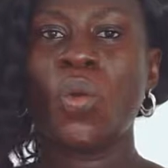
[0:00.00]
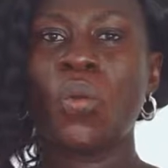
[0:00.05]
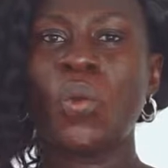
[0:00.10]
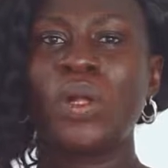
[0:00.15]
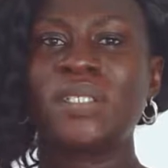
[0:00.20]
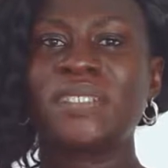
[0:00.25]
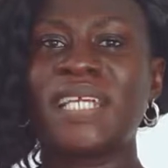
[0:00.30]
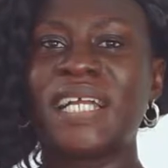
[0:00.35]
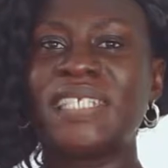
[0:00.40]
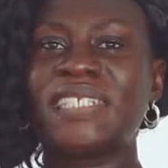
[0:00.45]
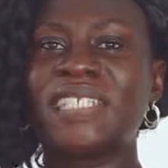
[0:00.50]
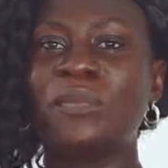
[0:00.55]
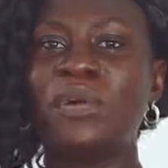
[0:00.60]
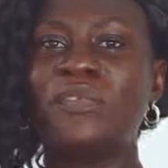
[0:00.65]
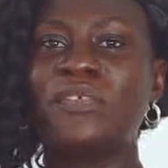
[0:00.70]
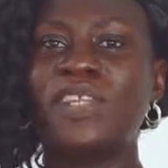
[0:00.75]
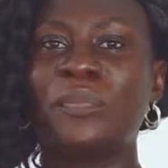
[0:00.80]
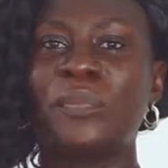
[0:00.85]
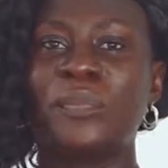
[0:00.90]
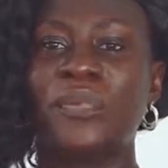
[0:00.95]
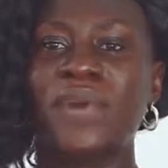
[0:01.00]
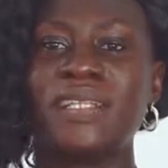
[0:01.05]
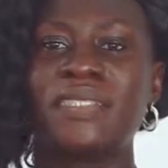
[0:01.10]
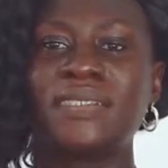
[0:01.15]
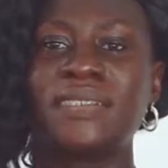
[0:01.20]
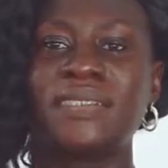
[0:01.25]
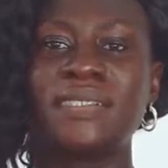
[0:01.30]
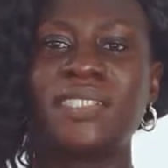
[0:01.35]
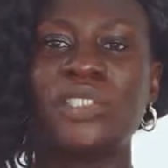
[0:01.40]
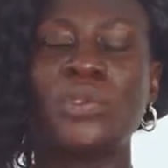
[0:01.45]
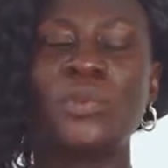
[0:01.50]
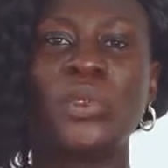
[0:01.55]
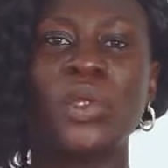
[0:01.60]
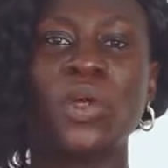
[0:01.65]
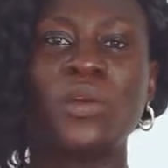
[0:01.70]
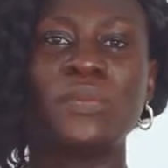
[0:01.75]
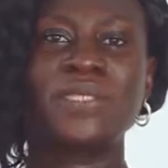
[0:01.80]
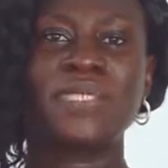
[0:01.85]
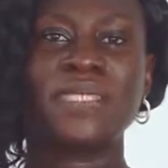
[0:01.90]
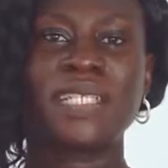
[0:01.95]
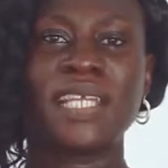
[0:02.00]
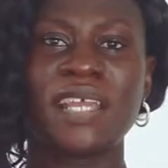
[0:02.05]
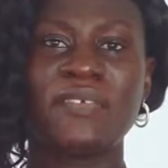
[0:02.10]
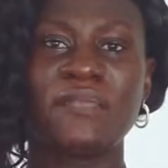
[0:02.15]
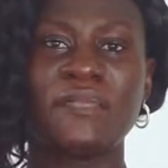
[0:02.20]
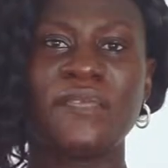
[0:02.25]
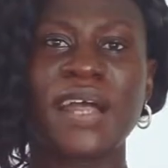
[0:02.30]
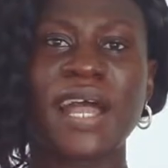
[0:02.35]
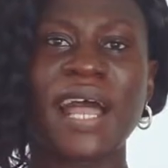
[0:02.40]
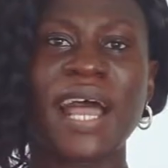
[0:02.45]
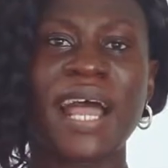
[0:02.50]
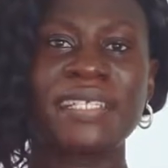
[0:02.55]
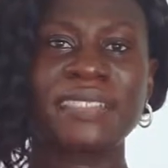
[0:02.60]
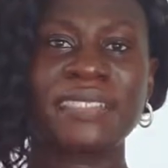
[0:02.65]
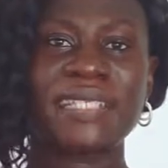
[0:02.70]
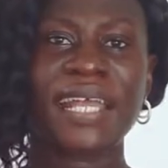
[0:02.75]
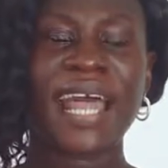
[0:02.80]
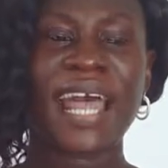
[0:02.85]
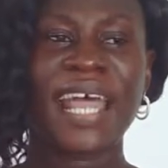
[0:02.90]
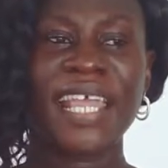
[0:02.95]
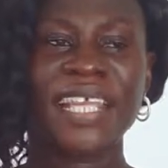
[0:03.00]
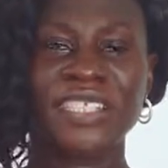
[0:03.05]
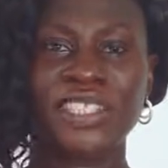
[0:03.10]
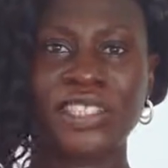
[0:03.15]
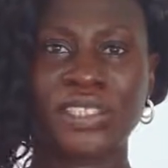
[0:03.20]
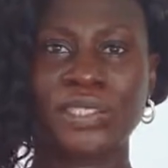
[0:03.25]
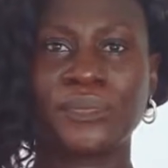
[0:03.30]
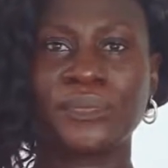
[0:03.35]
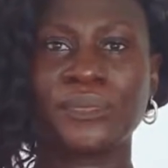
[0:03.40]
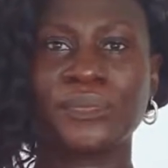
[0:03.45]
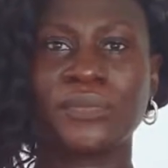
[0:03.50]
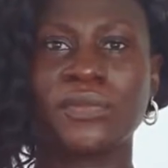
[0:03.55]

What are some of the practices we observe as hygiene?